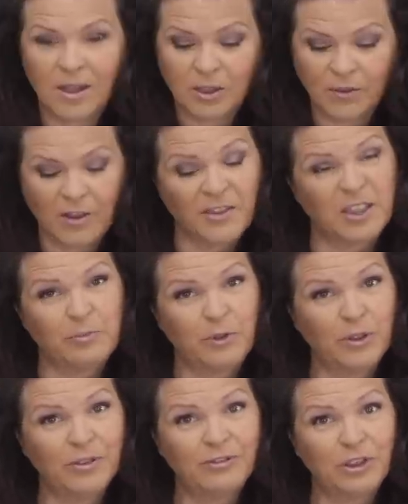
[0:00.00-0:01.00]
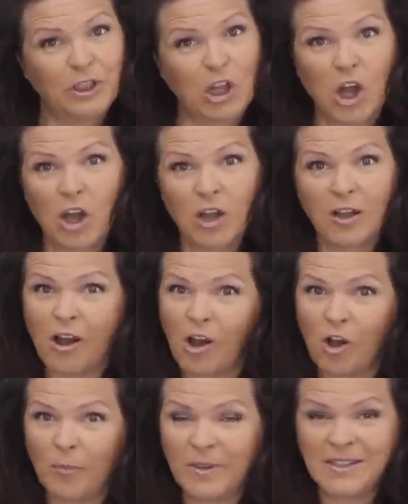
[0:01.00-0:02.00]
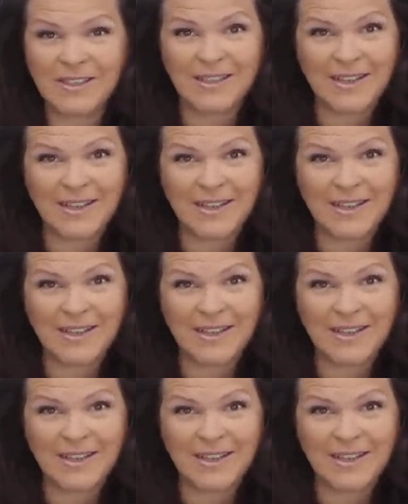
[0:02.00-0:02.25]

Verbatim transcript: So I've got these beautiful long almond